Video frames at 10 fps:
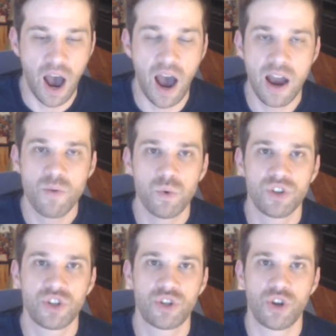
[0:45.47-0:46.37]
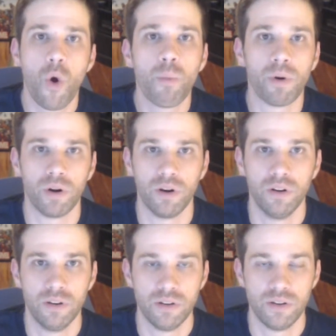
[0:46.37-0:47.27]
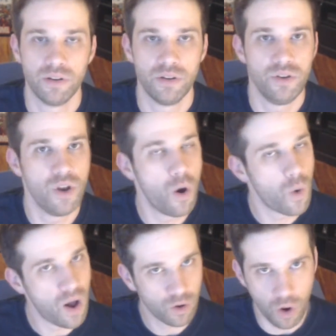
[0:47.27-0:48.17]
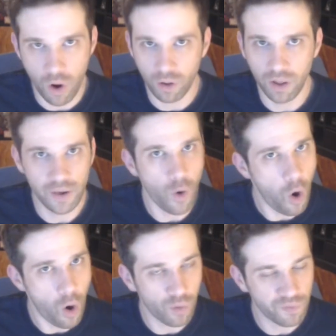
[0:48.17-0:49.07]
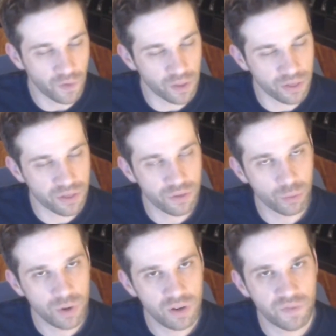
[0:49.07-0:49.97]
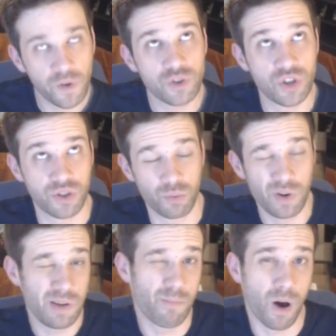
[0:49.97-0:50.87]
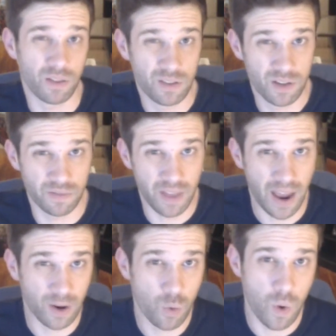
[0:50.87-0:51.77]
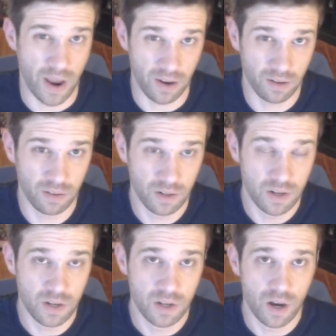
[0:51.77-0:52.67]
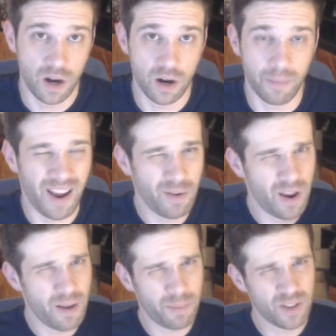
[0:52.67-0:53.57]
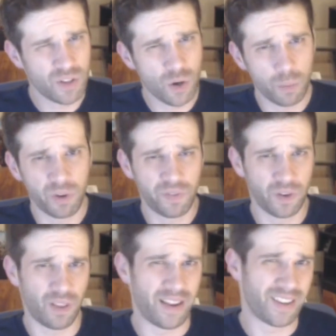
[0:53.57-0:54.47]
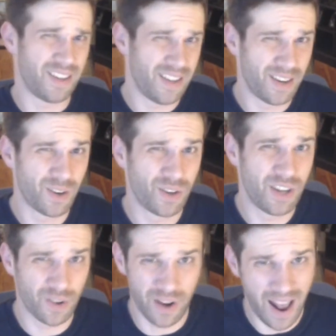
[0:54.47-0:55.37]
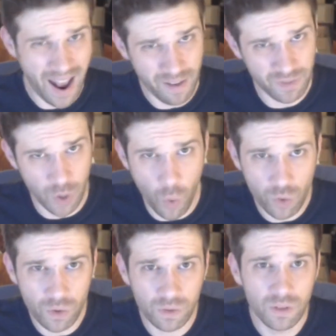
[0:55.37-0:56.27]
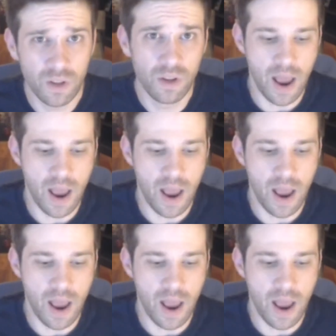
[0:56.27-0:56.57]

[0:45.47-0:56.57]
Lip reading: I was sober, no alcohol at all for the first 3 months of that quit. I had been sober for like a year and a half total.